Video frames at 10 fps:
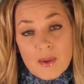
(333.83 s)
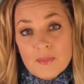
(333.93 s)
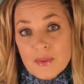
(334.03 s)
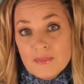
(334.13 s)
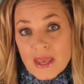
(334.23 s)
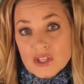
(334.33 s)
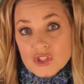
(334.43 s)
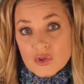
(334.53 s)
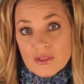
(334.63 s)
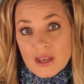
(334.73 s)
but make
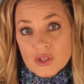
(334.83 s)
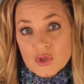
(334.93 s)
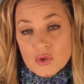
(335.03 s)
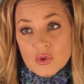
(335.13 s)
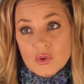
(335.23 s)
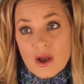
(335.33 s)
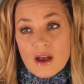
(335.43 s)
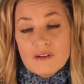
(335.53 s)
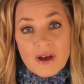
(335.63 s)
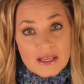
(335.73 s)
sure that you
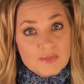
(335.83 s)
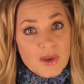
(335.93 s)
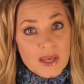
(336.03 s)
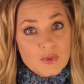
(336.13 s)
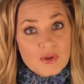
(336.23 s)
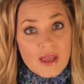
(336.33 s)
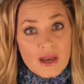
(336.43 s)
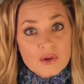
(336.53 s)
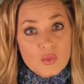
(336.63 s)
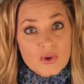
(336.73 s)
find a paper
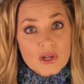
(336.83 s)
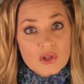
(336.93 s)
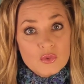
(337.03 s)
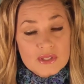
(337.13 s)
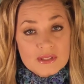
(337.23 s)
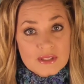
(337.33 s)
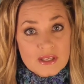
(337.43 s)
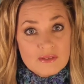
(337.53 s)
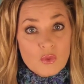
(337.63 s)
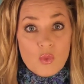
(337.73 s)
that will
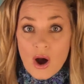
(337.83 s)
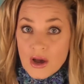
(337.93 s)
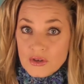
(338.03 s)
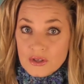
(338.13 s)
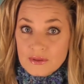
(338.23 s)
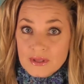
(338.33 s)
receive water.